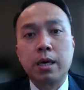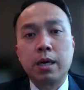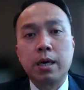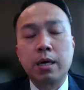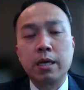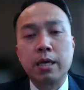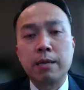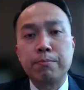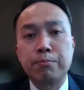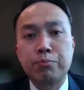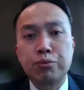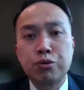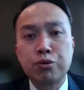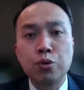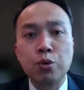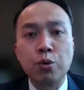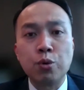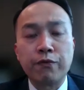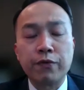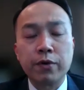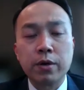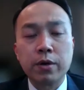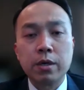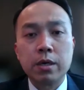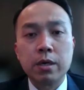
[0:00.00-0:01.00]
improve
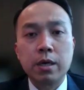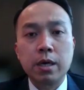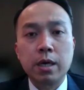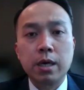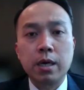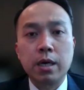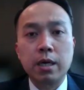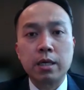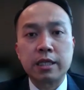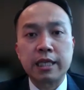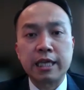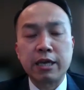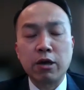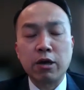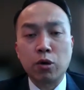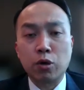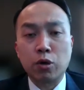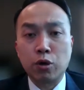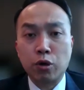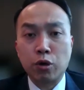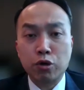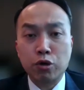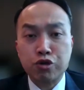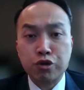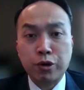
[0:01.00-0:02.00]
the
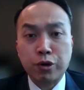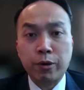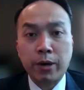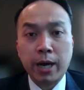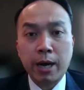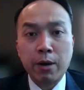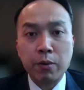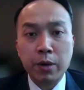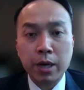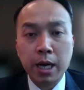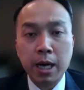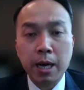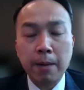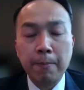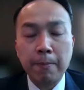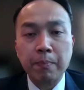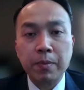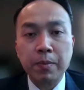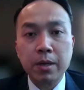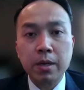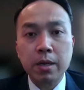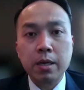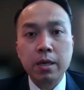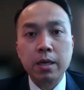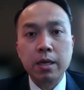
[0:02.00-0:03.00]
oncological outcome
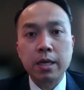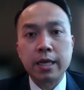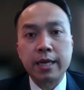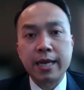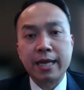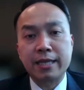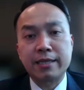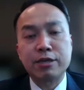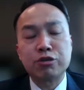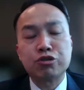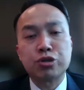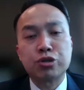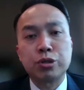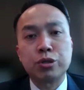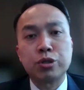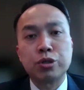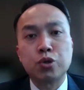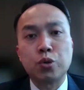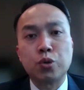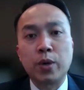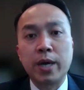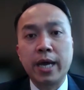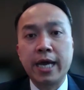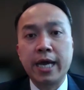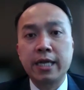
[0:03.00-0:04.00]
in addition
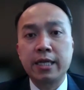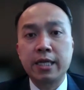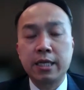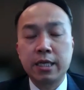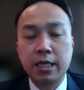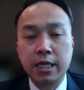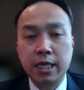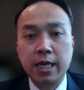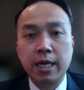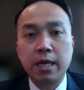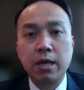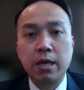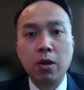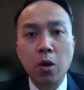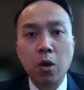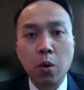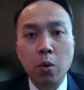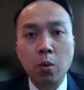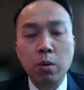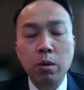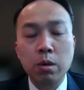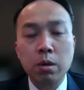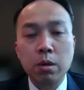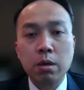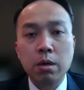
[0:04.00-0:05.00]
to ADT
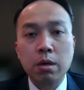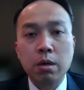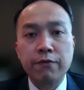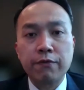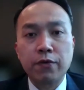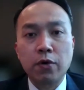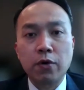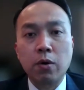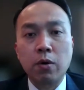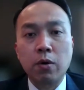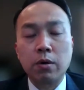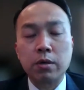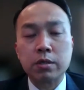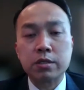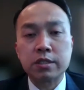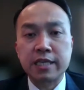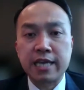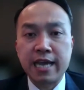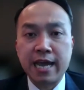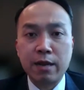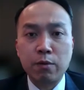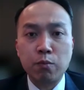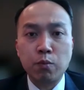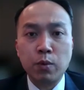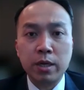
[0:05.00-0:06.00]
alone for
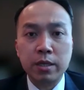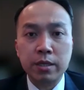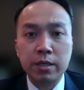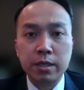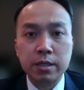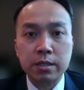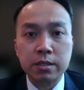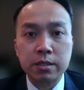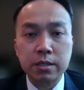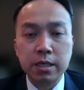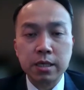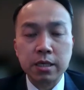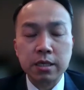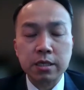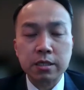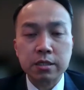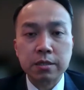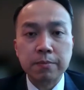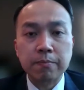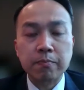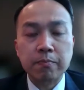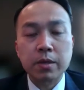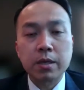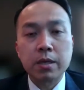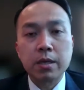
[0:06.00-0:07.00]
cN1
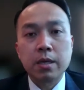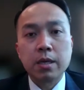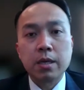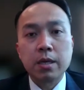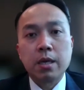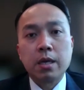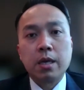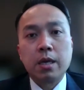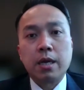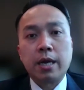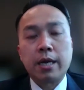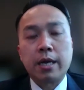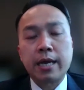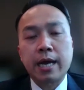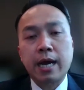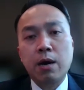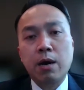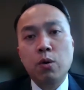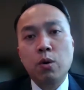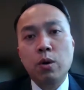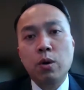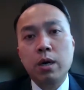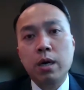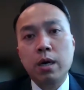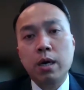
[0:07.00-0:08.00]
disease. And
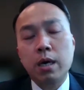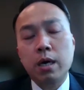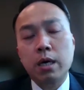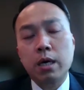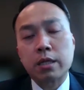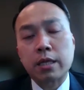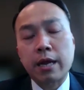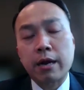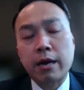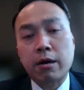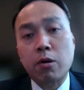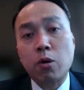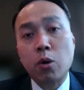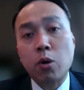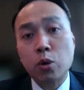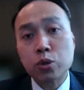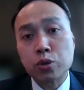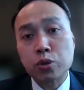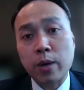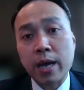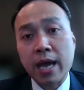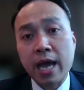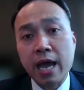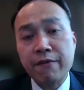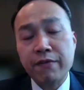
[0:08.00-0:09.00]
now there are
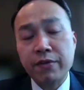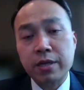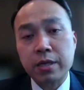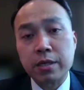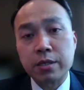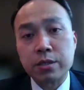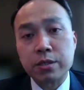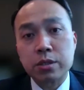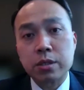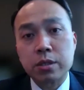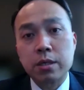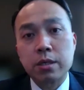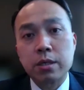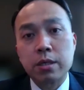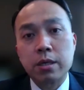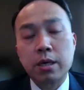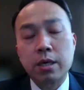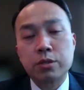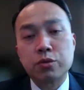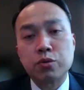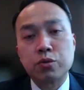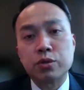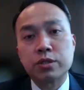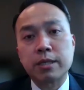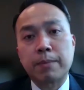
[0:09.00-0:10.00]
also evidence
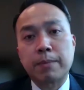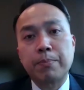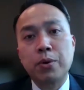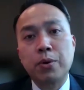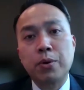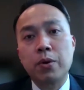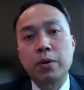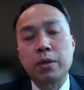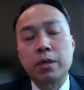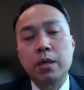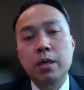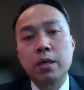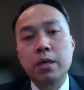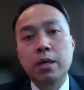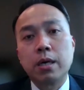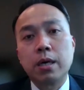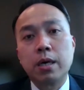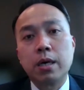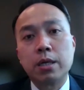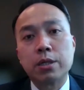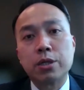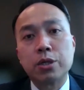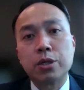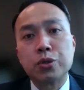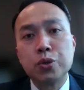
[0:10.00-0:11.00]
to support
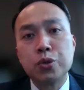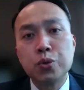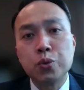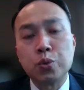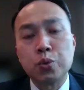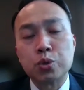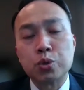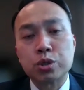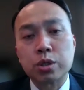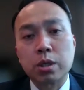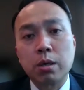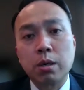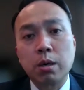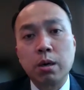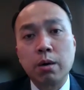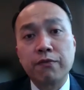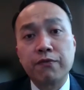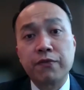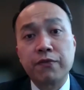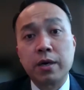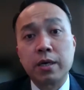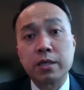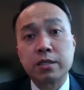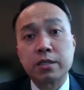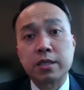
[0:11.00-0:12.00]
the use of
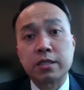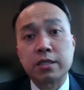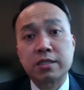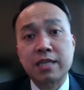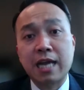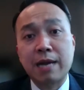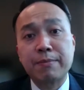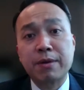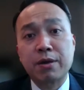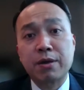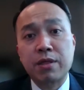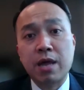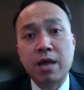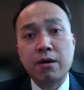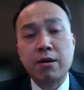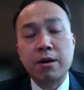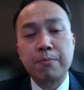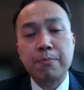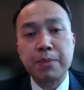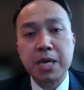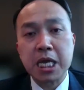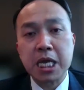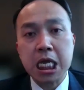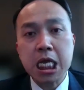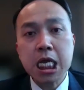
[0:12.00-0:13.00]
systemic
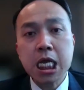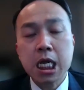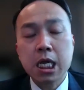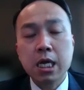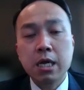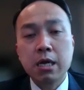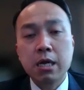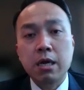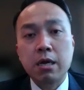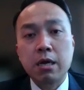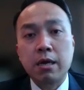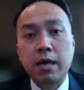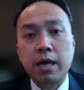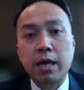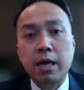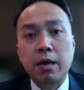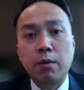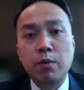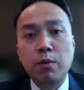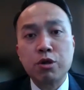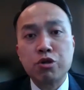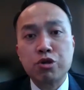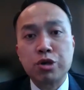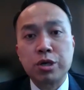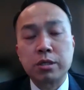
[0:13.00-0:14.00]
therapy,
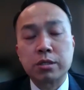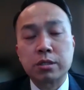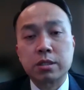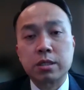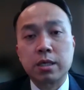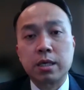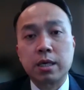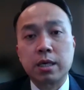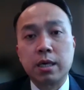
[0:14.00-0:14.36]
which is